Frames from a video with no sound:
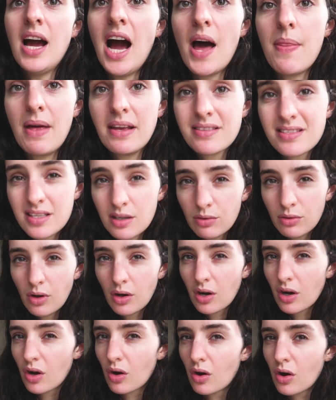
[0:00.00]
and they're still
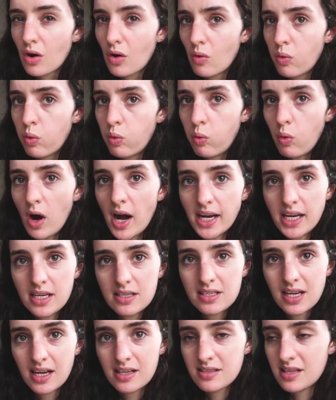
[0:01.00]
not
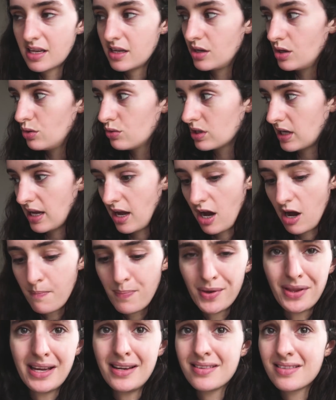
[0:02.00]
quite as they usually are,
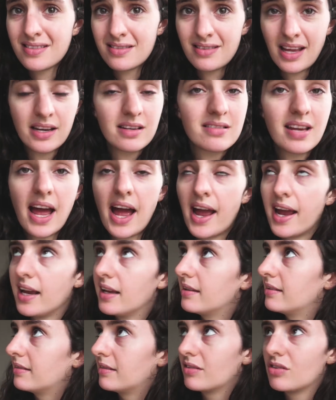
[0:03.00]
but they
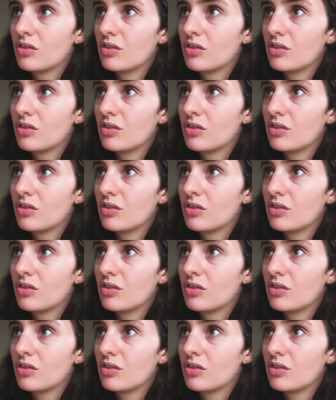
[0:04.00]
taste